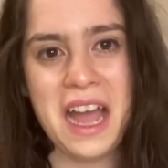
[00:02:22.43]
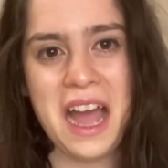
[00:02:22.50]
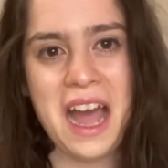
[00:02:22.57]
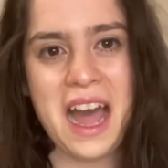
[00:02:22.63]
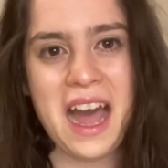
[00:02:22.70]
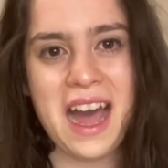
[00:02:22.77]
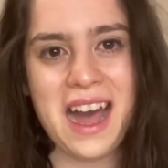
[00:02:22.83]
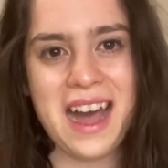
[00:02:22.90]

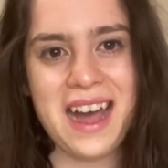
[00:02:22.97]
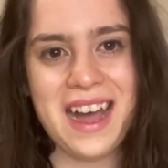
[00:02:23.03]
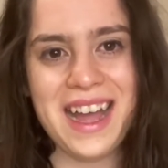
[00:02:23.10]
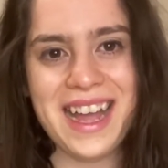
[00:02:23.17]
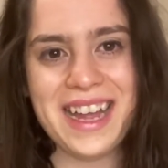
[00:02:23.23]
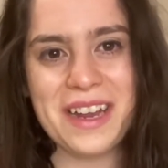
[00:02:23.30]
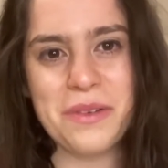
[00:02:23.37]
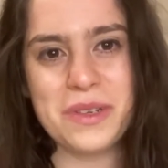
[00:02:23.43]

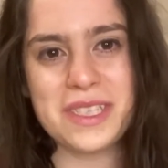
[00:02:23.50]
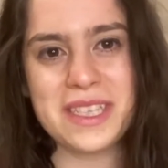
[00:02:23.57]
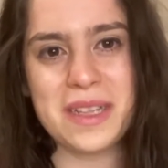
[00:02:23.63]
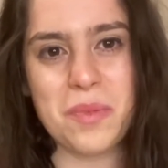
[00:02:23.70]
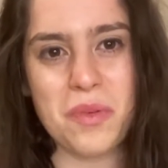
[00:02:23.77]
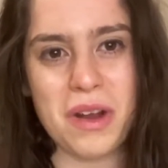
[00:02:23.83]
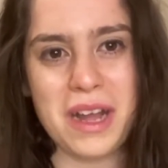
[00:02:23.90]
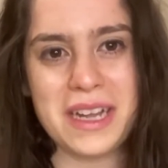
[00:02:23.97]
And it was in the
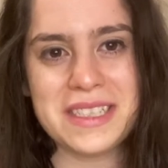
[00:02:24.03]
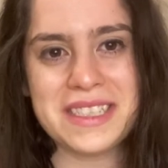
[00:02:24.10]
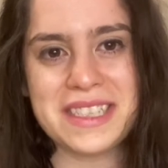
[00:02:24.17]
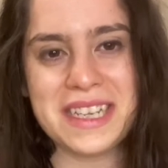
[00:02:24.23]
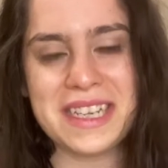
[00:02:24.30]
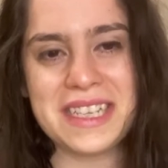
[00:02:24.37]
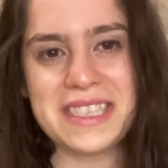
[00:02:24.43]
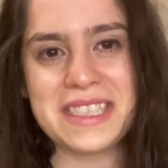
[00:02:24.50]

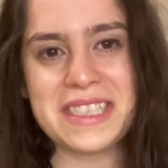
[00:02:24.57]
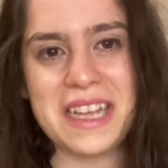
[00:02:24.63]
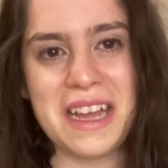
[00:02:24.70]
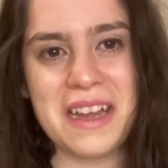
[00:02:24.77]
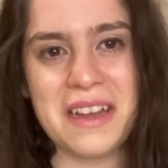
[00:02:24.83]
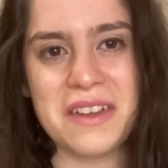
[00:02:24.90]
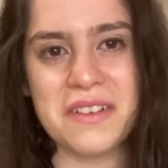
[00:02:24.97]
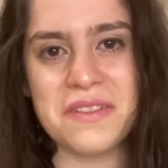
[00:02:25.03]
process
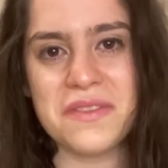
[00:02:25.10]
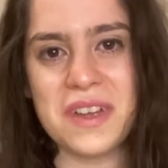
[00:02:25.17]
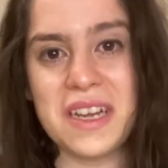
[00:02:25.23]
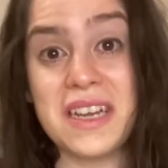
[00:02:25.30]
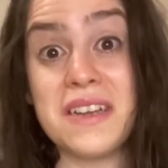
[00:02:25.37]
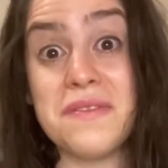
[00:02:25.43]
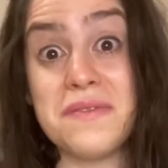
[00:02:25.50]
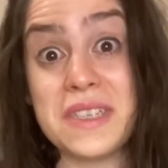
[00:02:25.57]

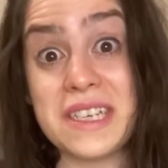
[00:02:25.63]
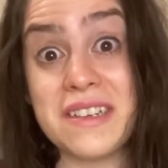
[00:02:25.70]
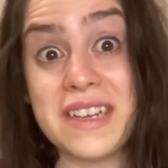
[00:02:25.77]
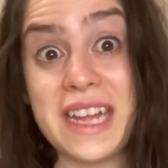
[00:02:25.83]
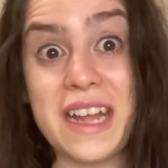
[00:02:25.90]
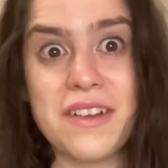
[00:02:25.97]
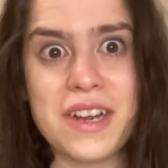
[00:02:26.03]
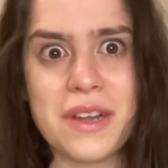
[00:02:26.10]
of
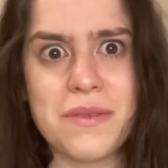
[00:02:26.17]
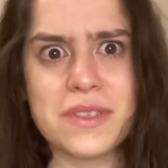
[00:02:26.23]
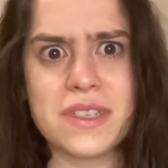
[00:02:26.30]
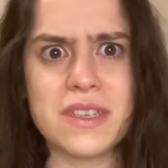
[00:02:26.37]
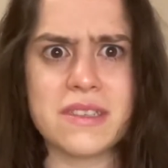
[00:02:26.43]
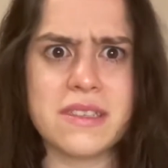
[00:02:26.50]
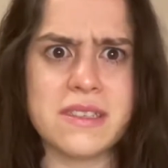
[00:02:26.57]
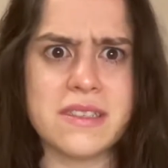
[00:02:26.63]
figuring out I was
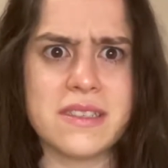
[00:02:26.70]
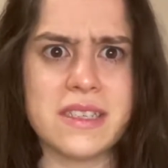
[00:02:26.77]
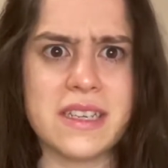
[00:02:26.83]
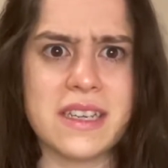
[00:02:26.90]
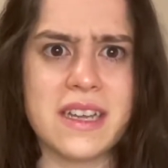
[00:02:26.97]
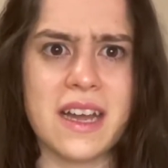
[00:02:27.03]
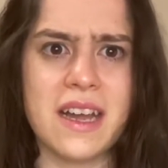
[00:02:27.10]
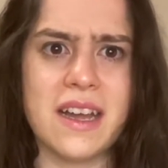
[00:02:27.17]

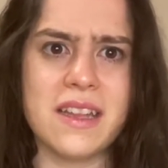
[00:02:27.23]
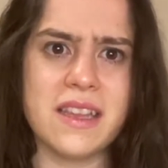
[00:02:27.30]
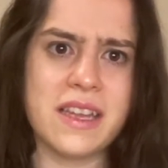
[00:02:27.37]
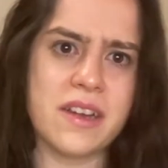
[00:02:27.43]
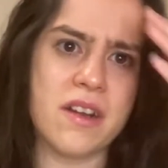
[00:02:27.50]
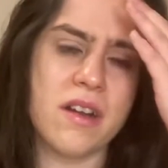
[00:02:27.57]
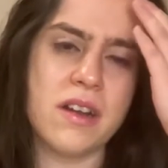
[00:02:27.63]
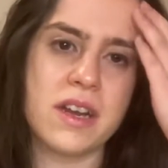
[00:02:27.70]
autistic
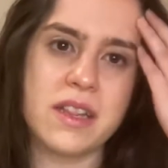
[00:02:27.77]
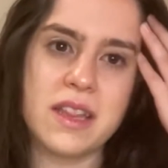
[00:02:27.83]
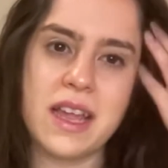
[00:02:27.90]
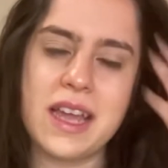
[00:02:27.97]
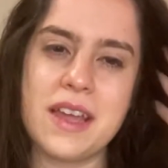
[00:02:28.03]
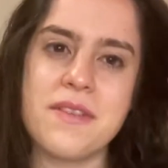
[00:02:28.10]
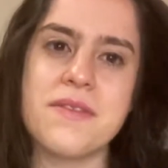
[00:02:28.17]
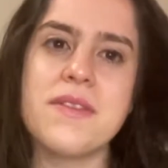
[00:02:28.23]
later on in
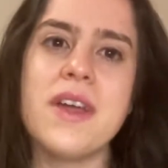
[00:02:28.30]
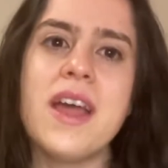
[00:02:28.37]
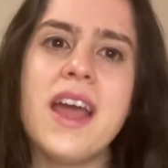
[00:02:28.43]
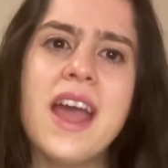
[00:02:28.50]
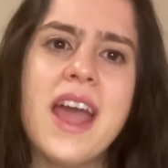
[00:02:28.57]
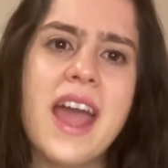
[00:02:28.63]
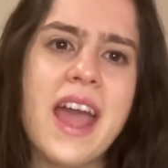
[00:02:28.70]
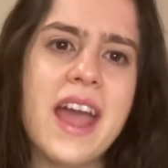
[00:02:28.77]
life
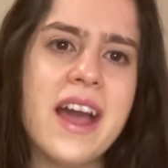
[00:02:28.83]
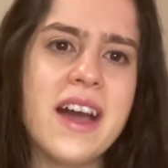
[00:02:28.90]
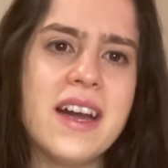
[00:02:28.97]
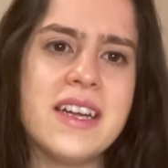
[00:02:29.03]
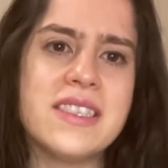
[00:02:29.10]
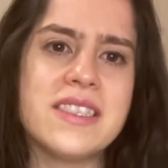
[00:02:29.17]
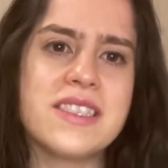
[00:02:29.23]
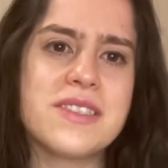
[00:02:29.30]

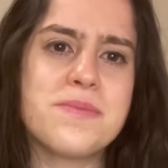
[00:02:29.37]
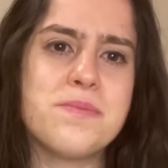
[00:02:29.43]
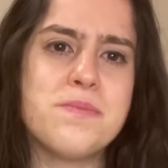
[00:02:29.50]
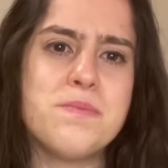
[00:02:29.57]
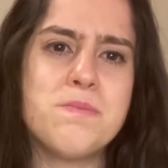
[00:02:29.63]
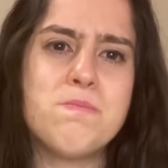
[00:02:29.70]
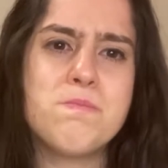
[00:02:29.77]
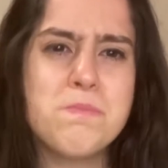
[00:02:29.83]
and
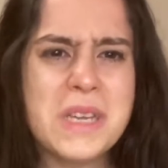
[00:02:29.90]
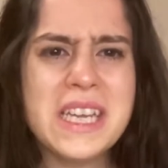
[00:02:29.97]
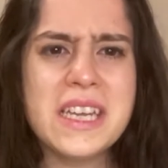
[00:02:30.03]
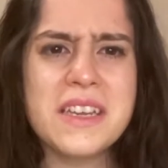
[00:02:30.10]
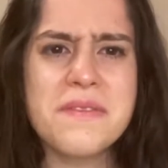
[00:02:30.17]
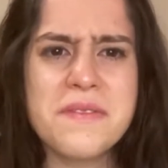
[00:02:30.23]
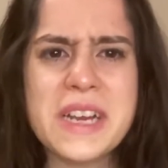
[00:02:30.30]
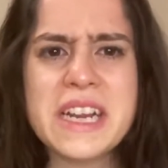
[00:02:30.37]

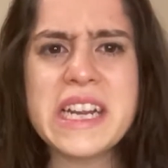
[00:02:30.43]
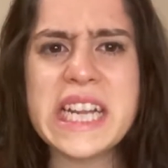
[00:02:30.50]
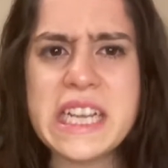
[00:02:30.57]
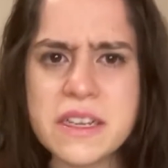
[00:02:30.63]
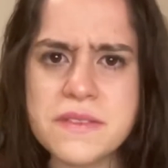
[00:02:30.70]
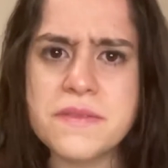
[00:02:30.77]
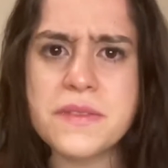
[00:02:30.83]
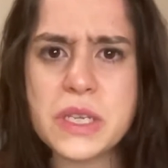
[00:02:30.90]
being very
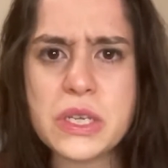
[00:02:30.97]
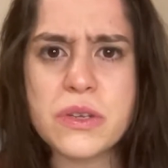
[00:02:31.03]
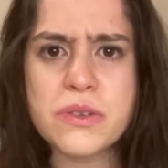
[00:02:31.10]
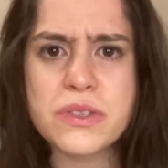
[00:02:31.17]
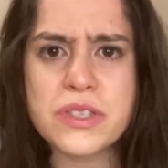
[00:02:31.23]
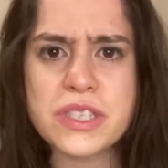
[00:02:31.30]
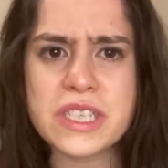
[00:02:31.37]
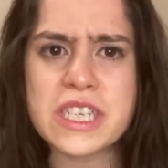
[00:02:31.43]

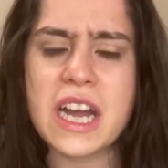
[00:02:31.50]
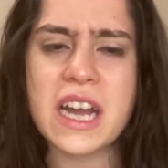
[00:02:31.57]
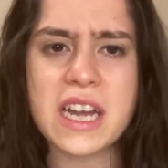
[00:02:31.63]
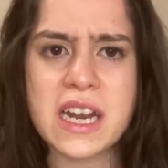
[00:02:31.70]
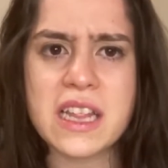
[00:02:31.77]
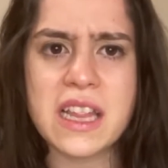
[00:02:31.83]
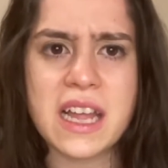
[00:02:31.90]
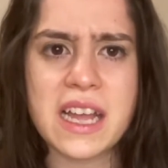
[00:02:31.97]
confused, not
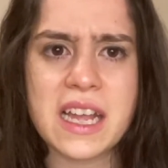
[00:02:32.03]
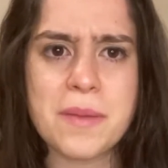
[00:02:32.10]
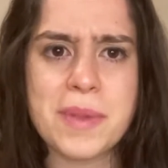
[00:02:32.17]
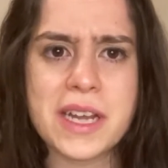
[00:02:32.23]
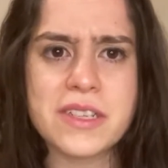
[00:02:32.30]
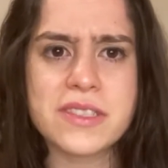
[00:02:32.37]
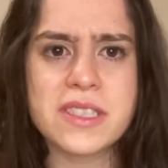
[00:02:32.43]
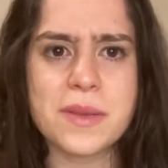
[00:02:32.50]
gonna lie,
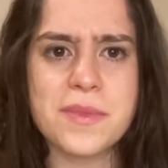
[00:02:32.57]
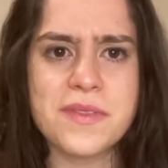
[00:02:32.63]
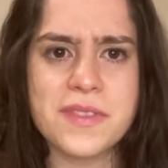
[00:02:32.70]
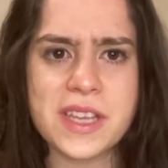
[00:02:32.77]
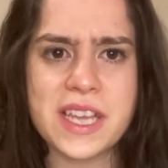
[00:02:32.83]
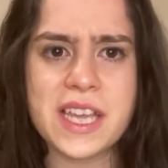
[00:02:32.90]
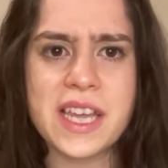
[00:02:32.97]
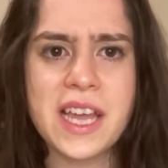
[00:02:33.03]
about some of
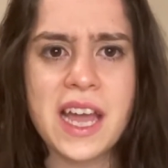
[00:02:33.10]
the